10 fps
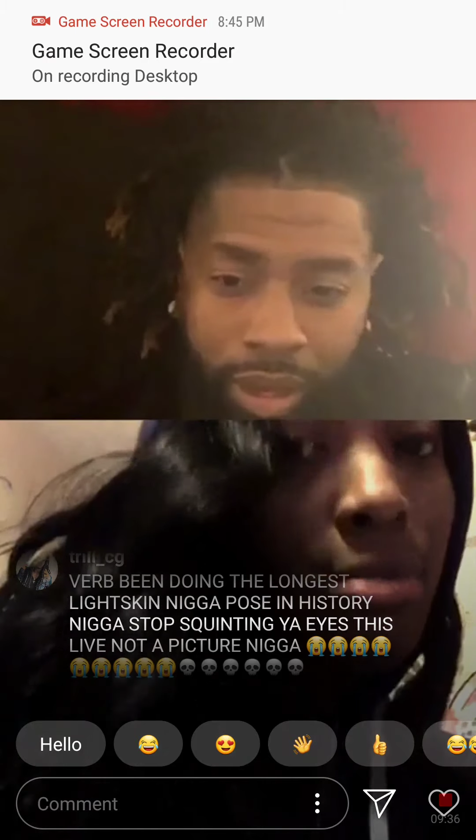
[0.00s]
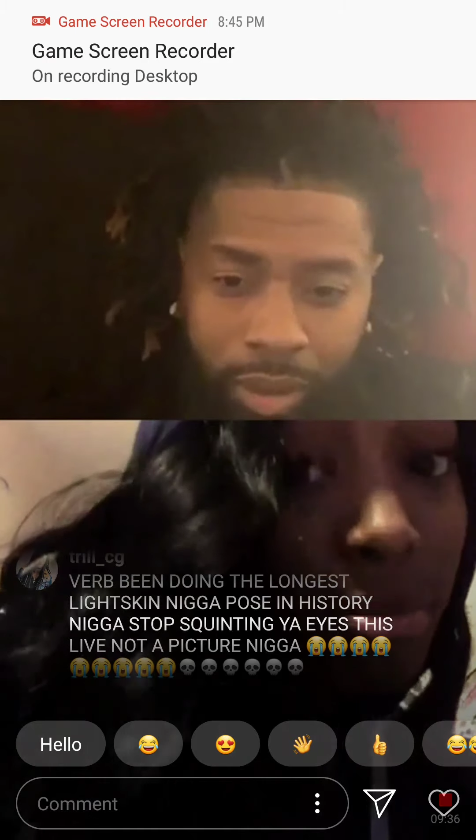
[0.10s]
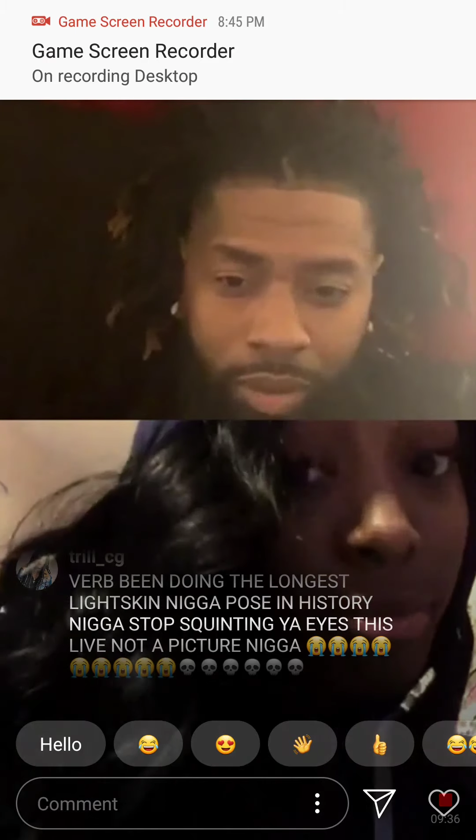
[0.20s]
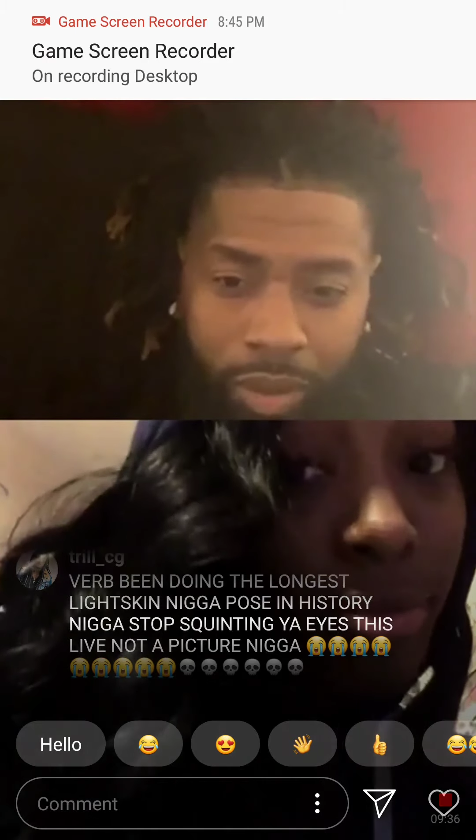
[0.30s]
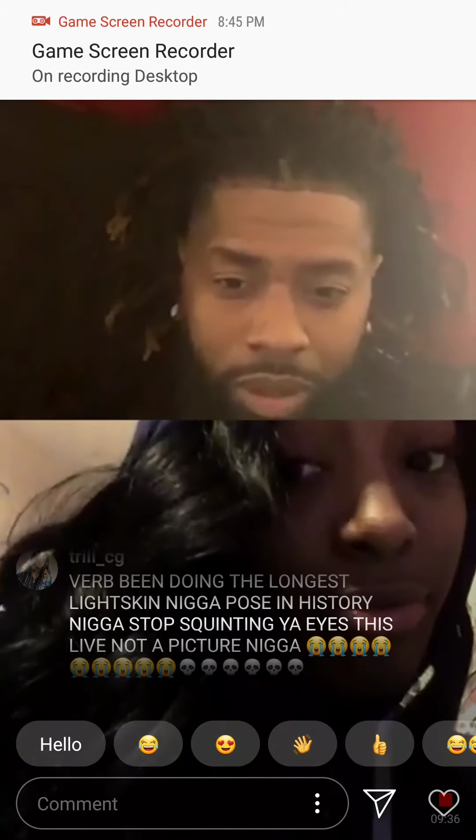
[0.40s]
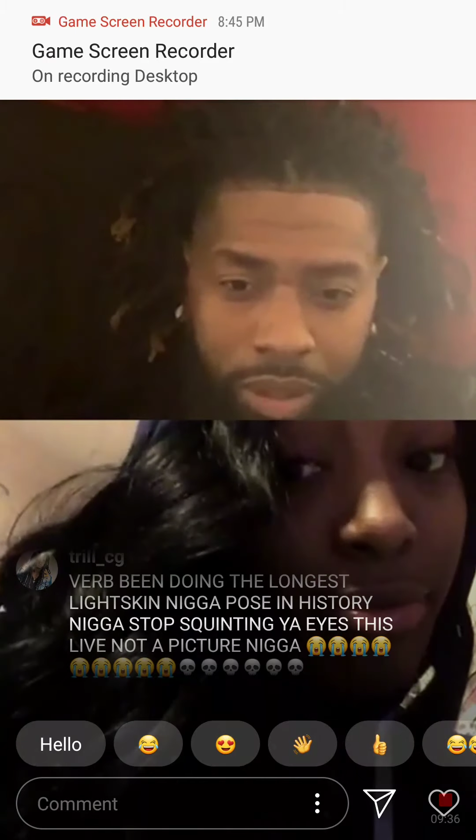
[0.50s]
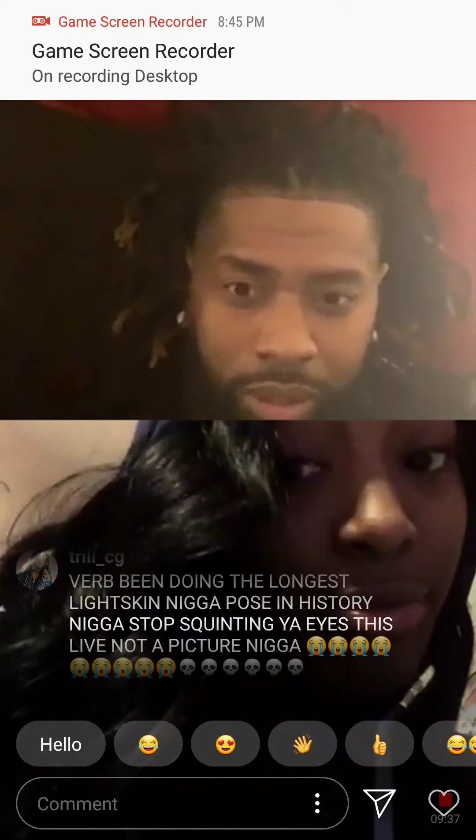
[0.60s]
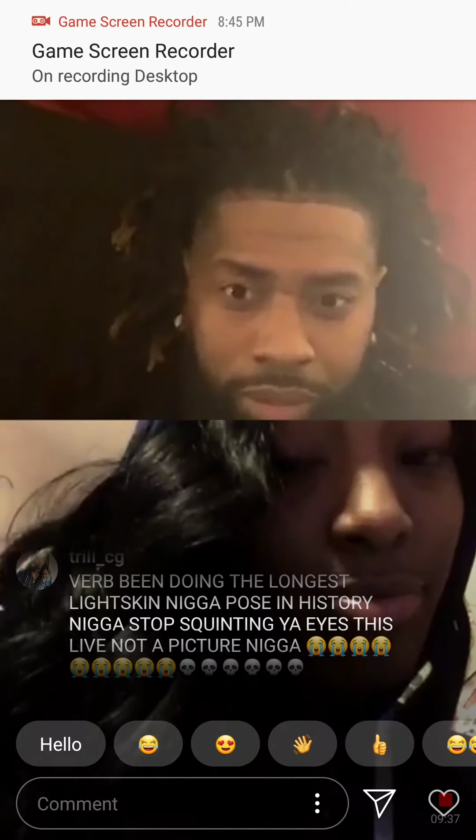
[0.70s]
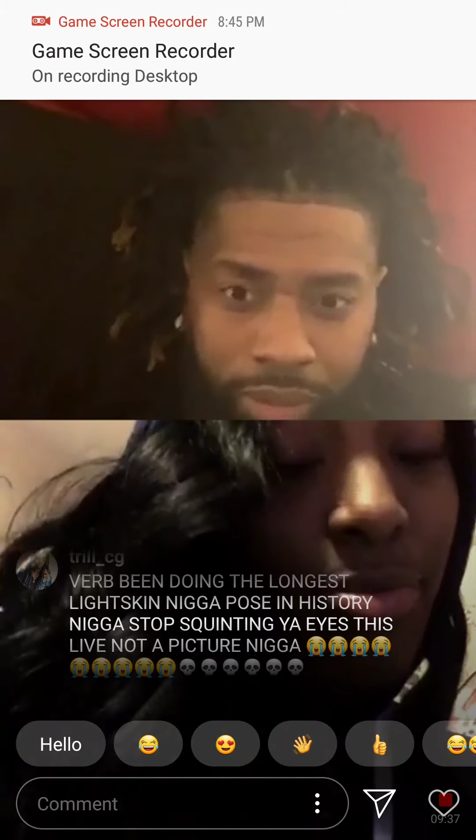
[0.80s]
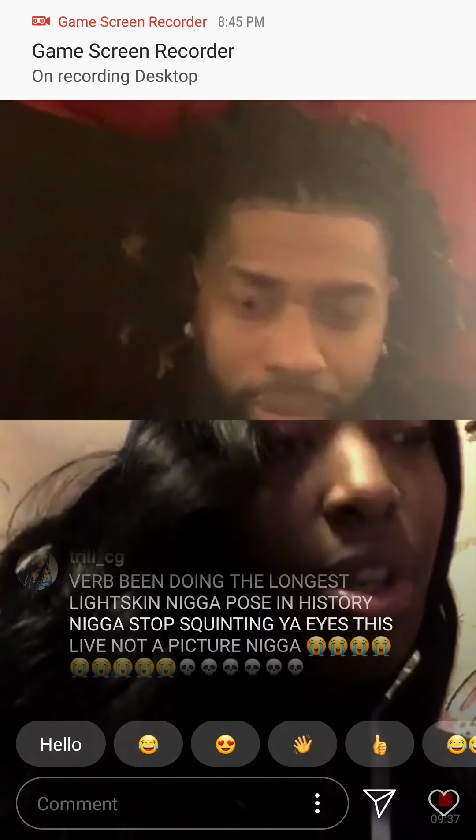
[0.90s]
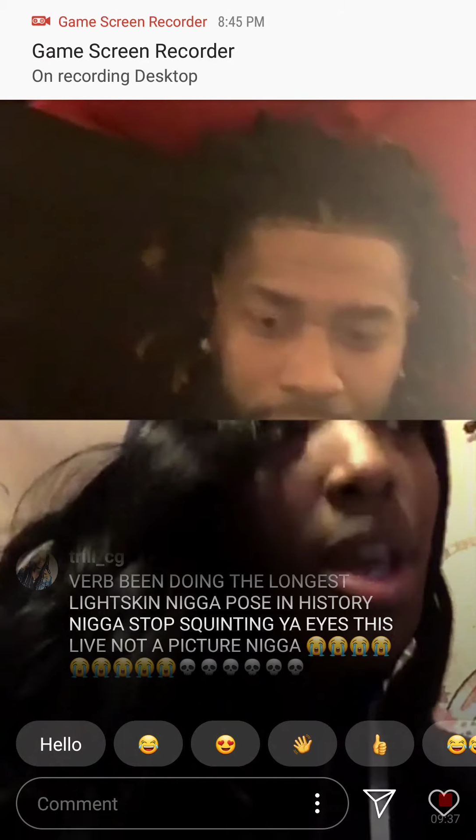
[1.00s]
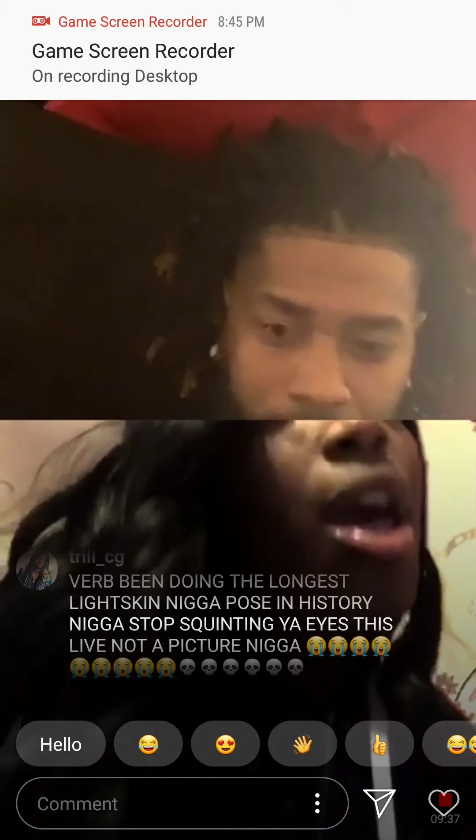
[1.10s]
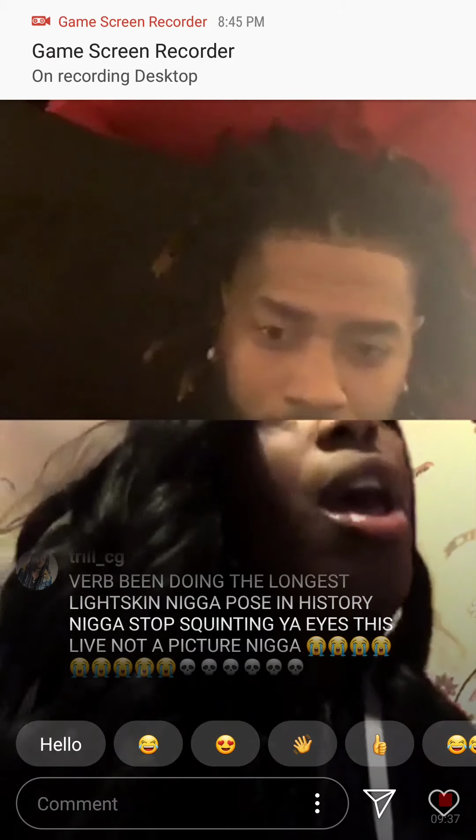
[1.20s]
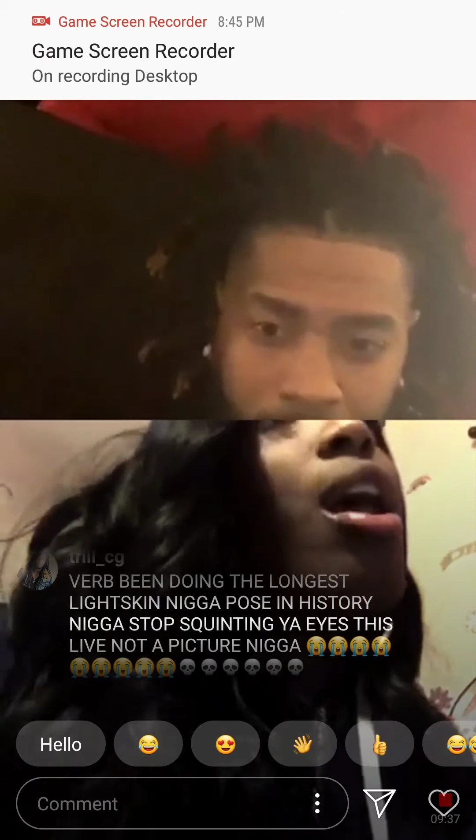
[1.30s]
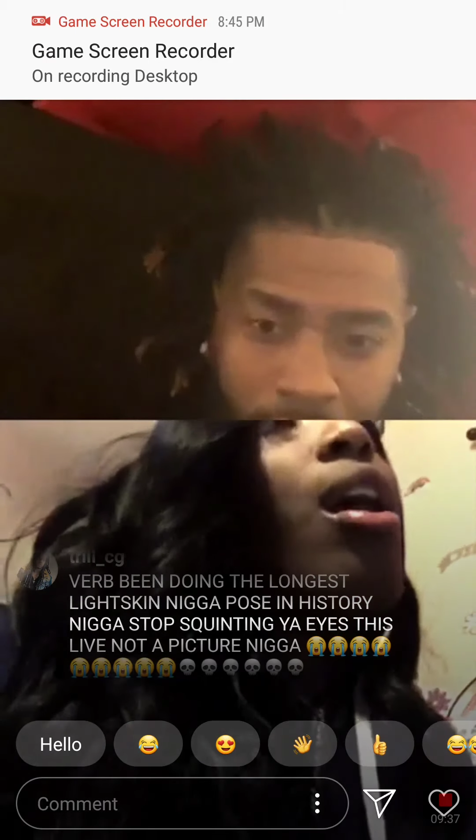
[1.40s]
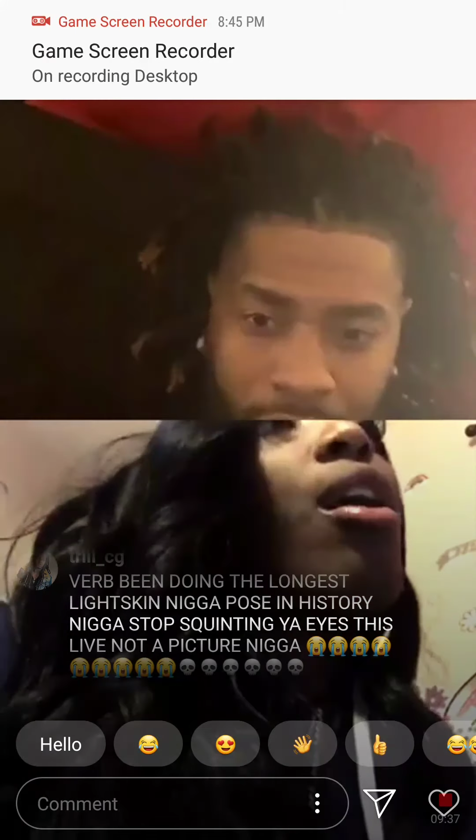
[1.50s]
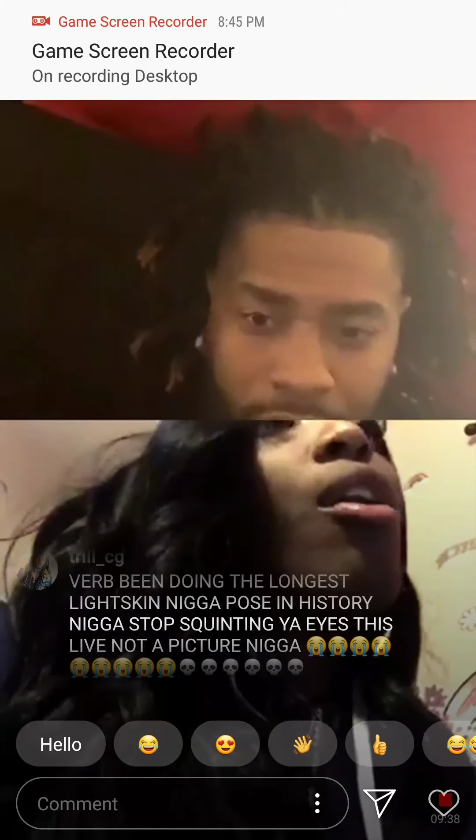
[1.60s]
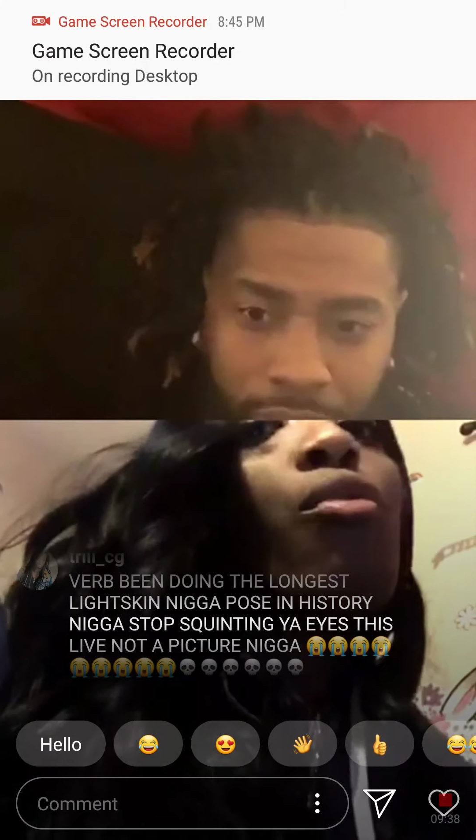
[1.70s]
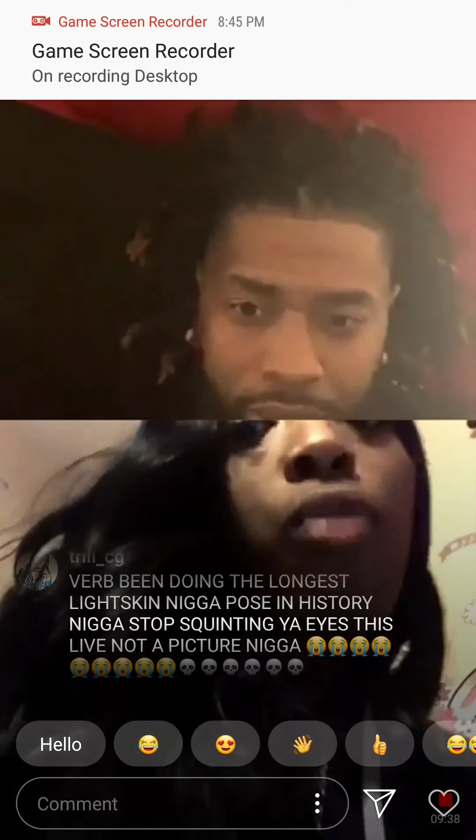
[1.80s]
hit once and never stop and never.